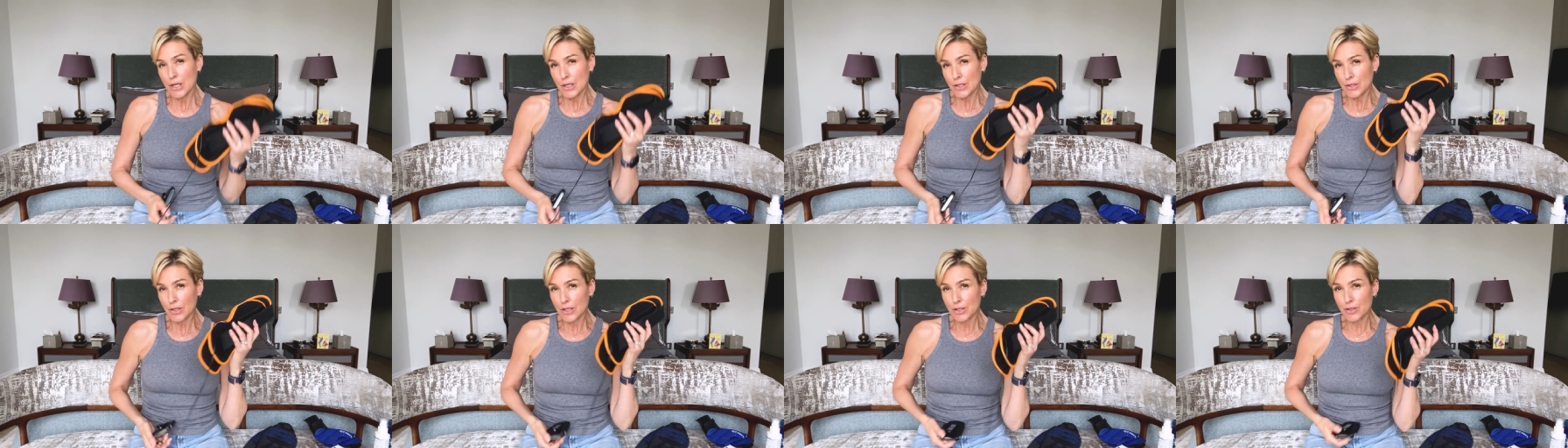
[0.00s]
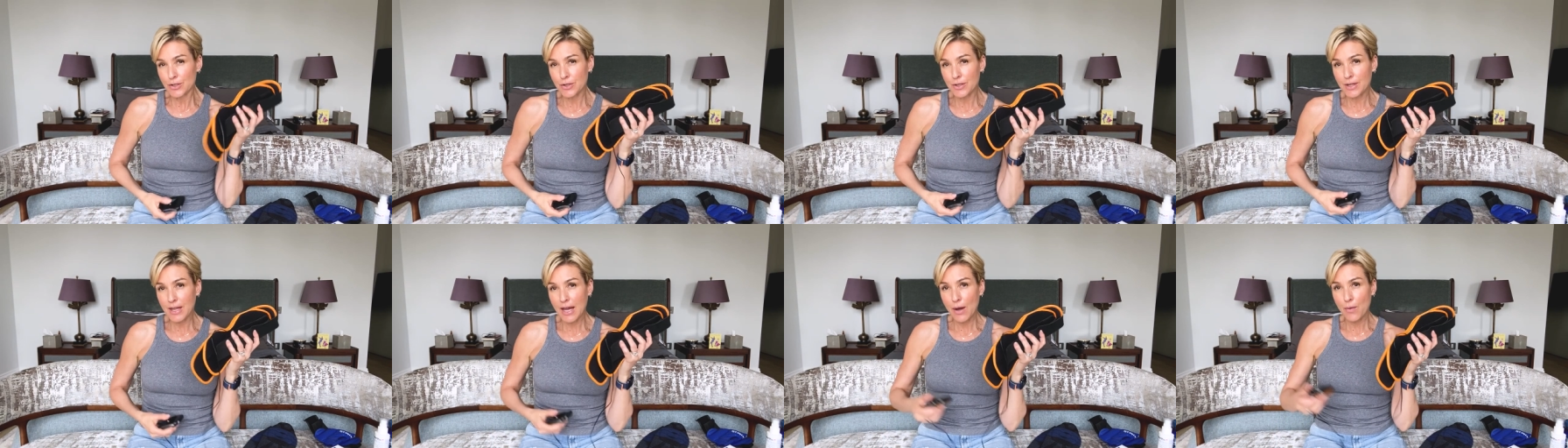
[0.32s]
So I
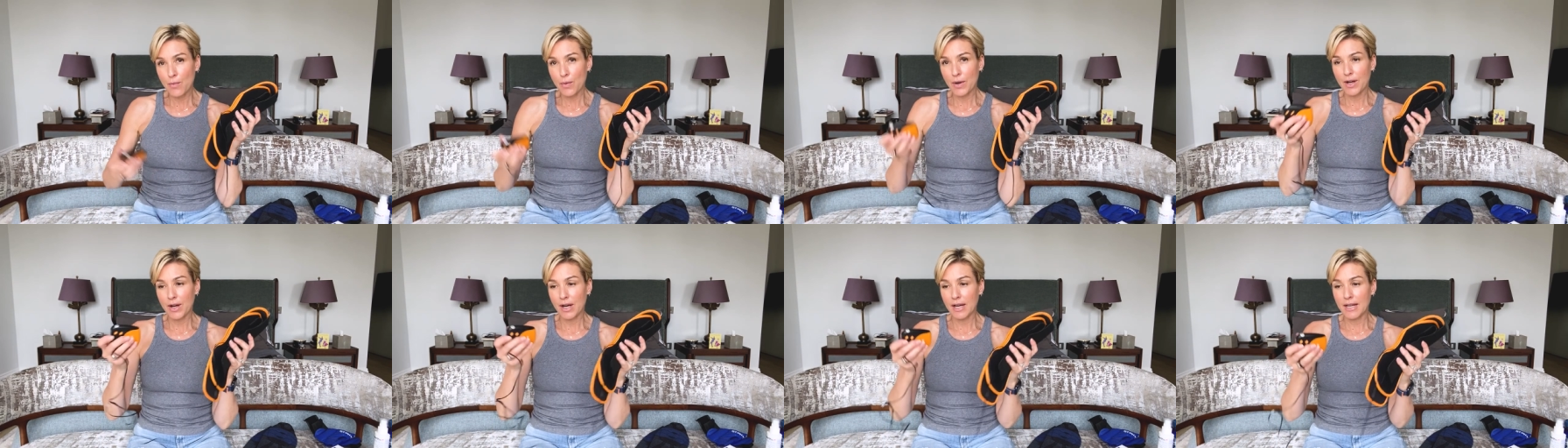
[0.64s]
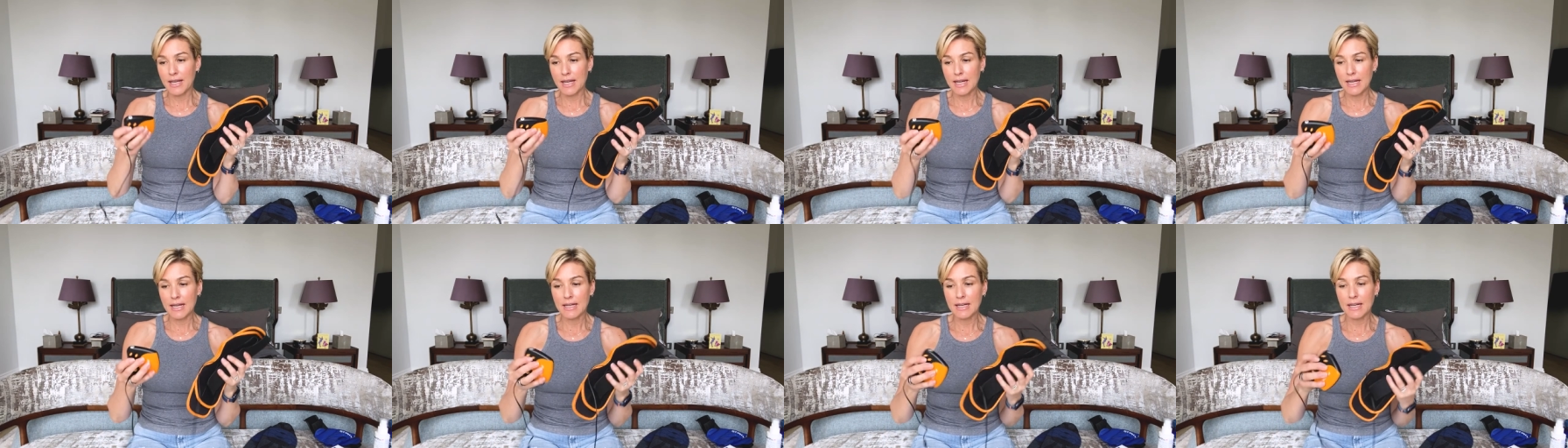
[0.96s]
do that when I
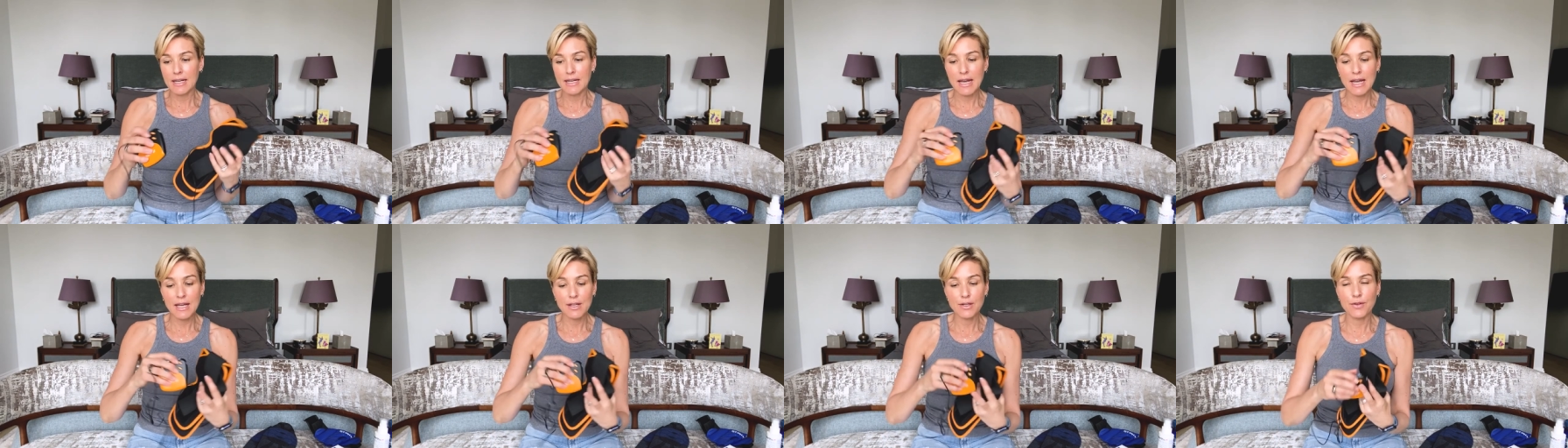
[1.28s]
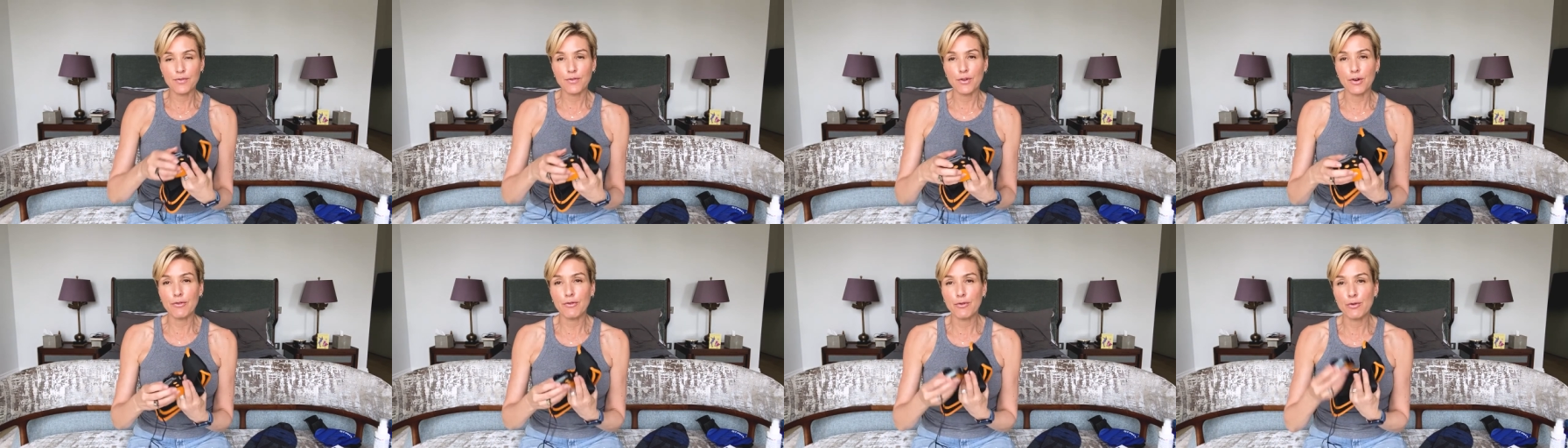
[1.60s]
need it and
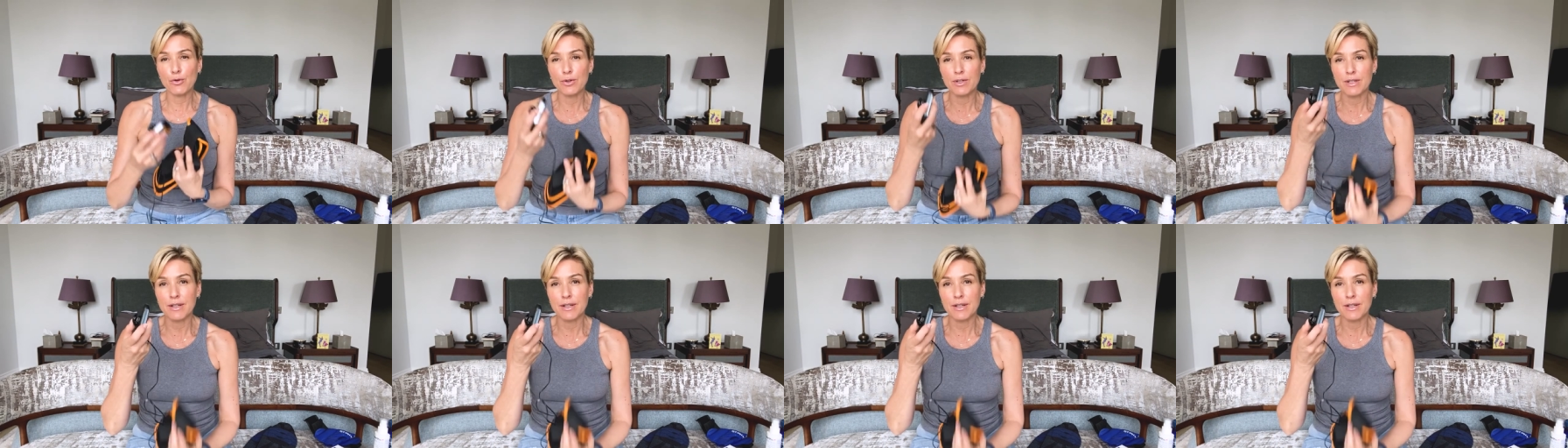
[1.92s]
you've got four